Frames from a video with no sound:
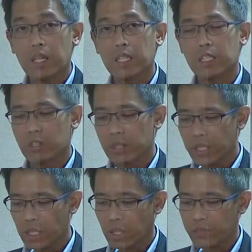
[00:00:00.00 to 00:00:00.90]
This
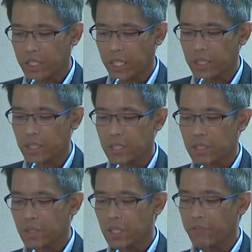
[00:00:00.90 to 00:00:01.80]
trio of
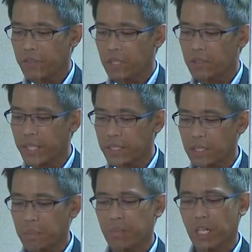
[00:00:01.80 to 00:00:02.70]
changes could have
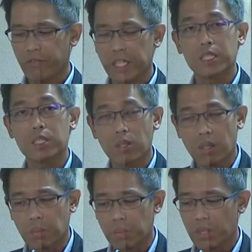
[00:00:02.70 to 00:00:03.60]
created a perfect
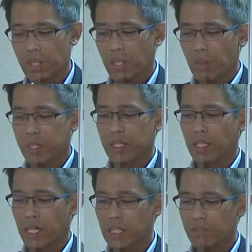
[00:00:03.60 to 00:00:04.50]
storm, which
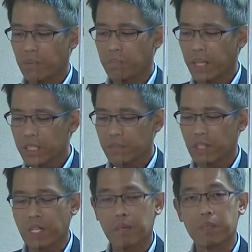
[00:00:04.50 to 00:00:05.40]
accounts for much of
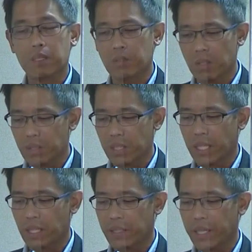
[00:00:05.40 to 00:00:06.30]
the rapid growth in
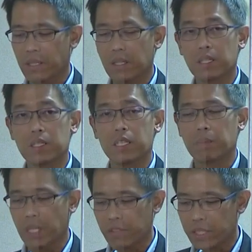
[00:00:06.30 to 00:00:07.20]
healthcare costs in
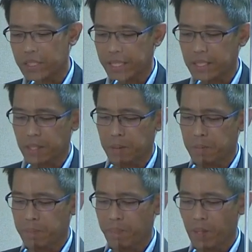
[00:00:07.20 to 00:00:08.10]
the private sector.
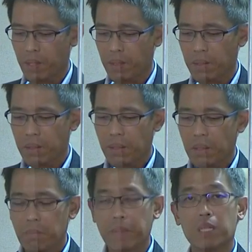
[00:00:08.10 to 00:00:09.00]

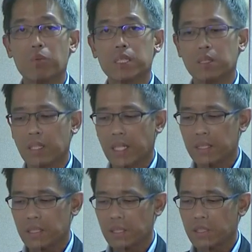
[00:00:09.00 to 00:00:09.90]
But it was not
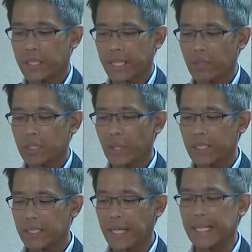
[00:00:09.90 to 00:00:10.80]
until January
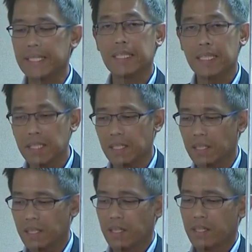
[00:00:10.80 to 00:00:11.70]

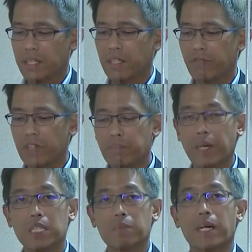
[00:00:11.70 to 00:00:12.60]
2018 that the Fee
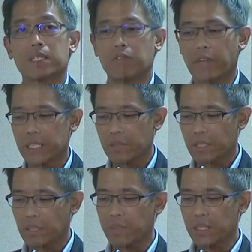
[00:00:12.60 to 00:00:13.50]
Benchmarks
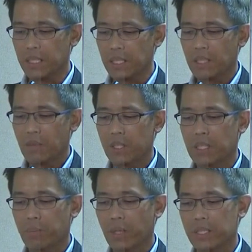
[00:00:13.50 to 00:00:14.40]
Advisory Committee
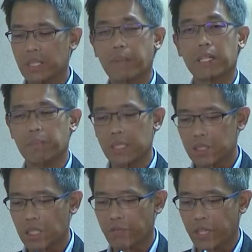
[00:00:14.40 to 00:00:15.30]
was appointed by the
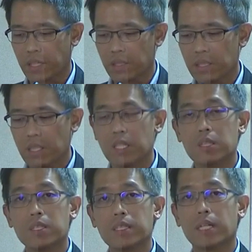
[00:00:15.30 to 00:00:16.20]
Ministry of Health
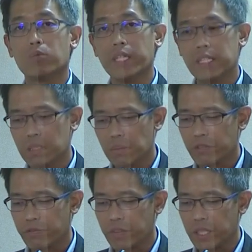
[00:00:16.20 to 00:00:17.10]
to set
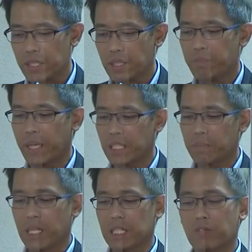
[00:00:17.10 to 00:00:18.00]
reasonable fee
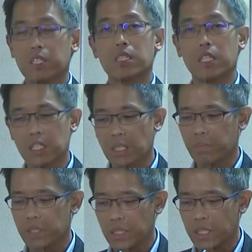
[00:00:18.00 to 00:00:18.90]
benchmarks for surgical
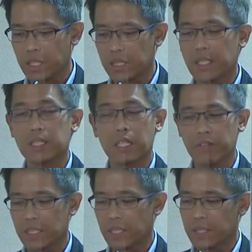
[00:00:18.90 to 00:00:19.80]
procedures and
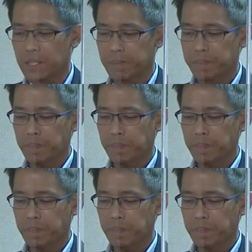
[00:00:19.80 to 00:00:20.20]
services.